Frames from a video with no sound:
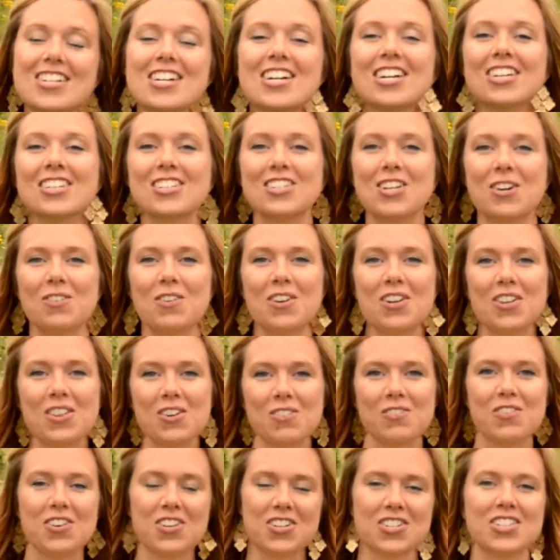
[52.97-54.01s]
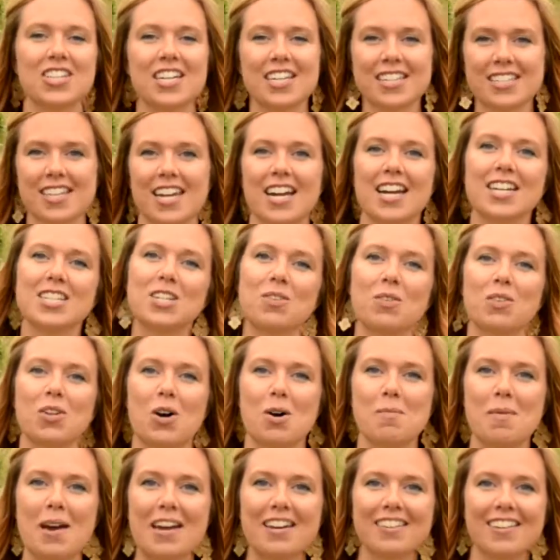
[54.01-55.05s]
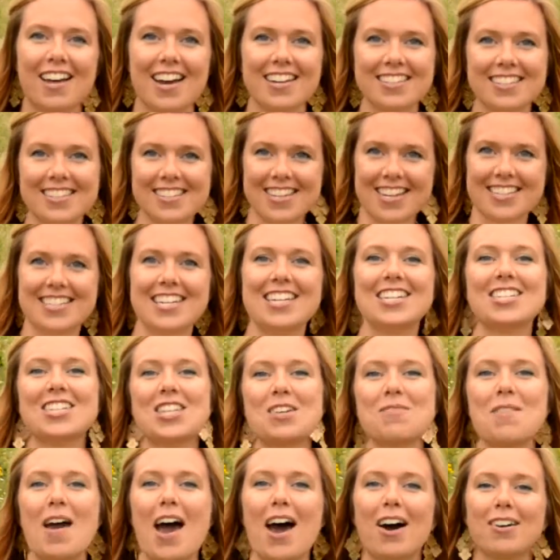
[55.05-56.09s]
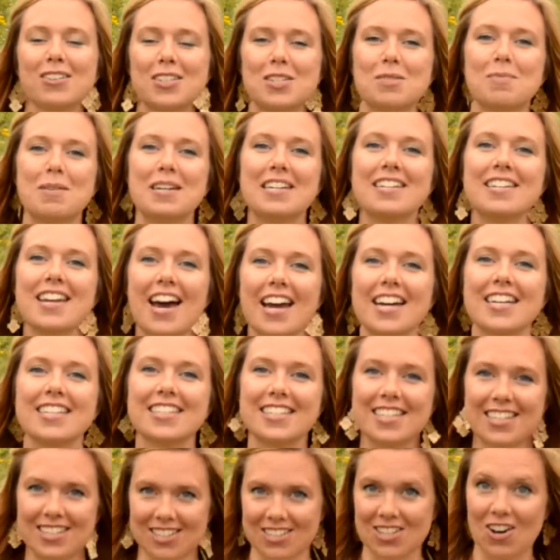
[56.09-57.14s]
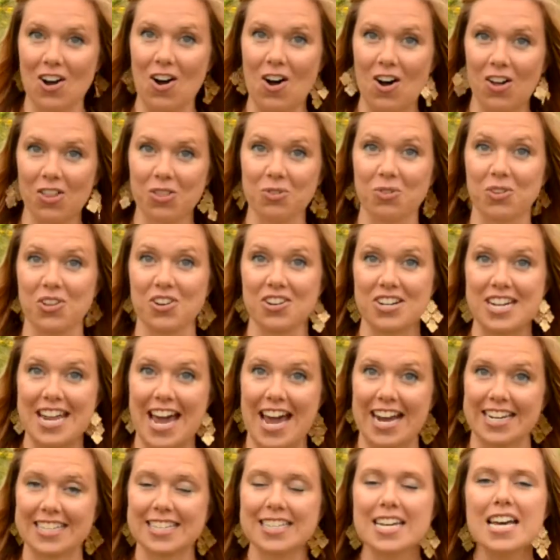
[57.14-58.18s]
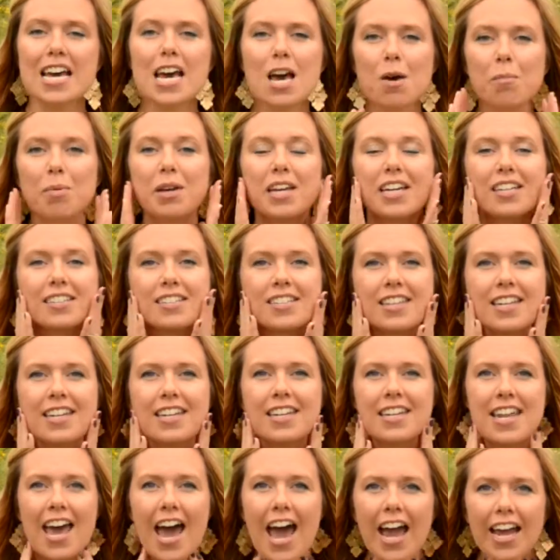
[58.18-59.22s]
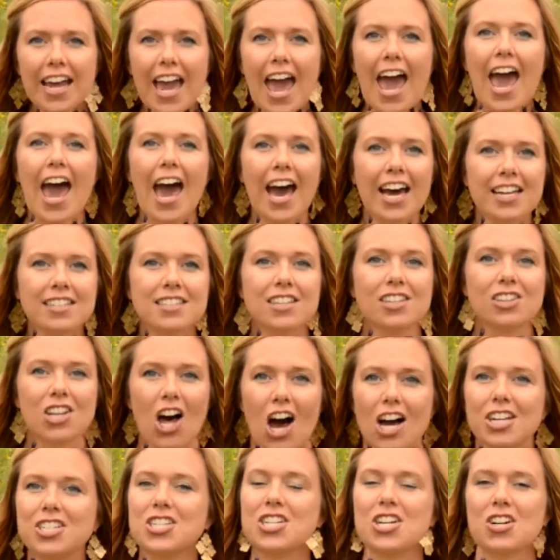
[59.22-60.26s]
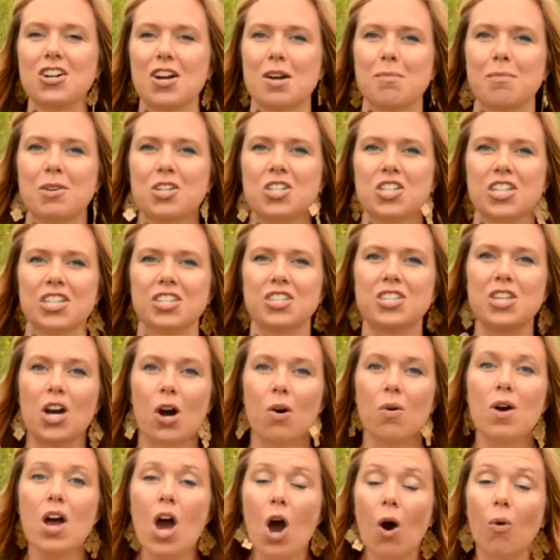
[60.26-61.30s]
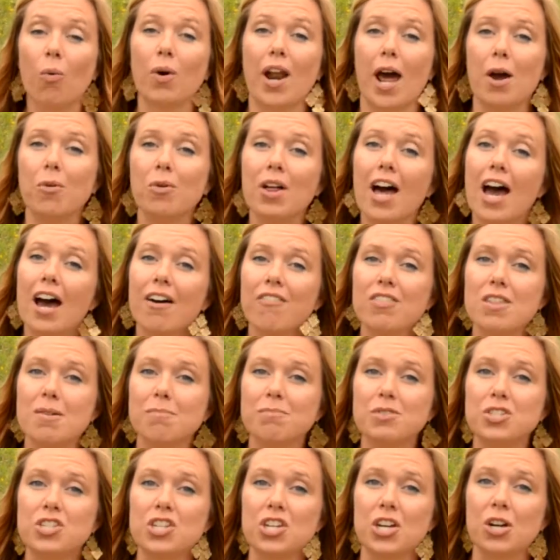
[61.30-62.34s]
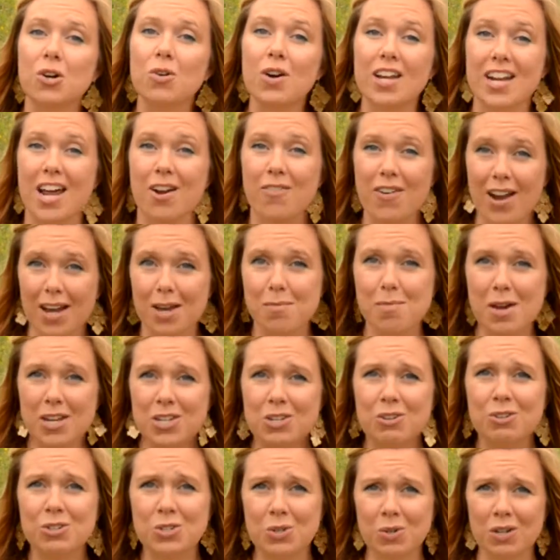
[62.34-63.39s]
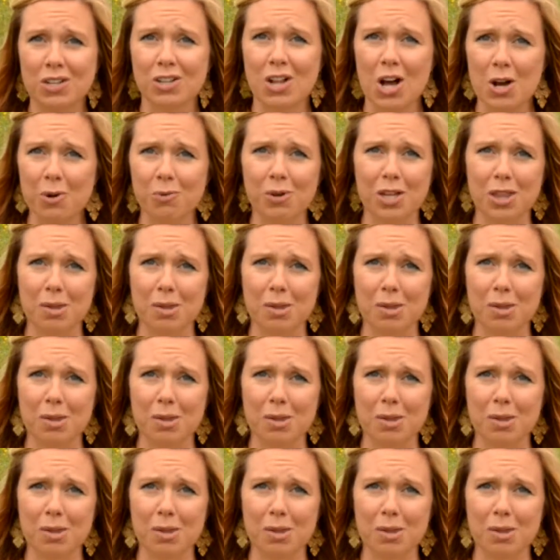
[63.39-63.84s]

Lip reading: So one of the first things that I do with all my clients is I teach them how to be nice and tall through their necks, because the neck adds a lot to your images. So what I will have them do, and I recommend you do it along with